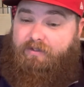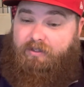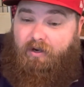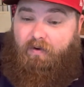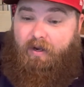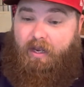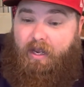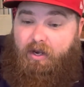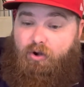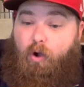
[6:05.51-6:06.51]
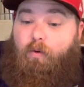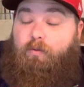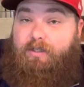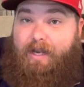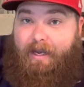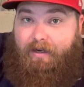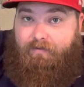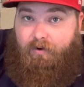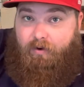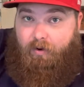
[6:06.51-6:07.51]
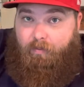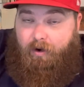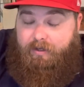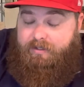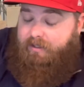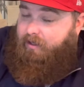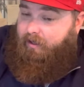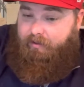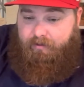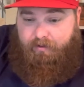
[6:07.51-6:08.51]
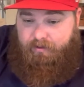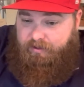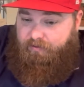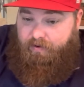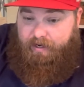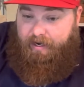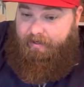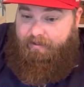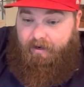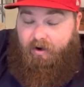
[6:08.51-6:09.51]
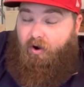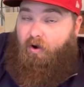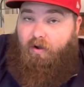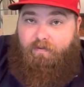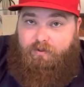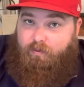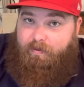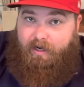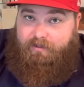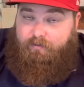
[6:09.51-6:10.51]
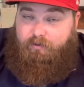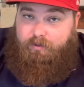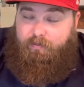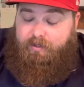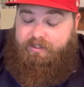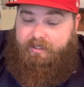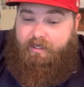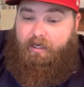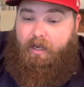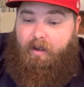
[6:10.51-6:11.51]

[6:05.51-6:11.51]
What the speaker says: So no one was negative on home runs. Just throwing that out there. All of us were positive, which is pretty sick.